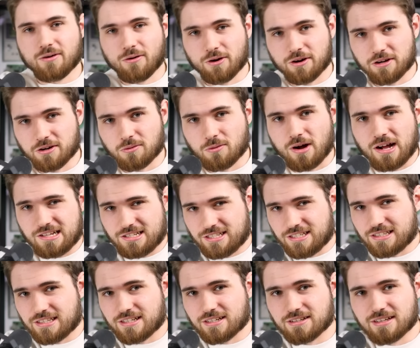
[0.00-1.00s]
Or you're
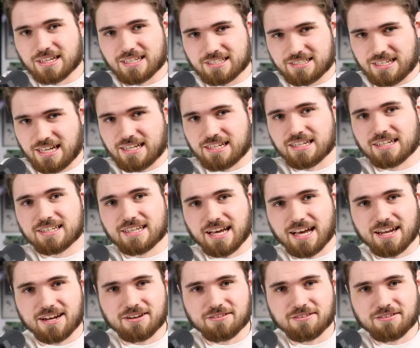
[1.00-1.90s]
watching the extended cut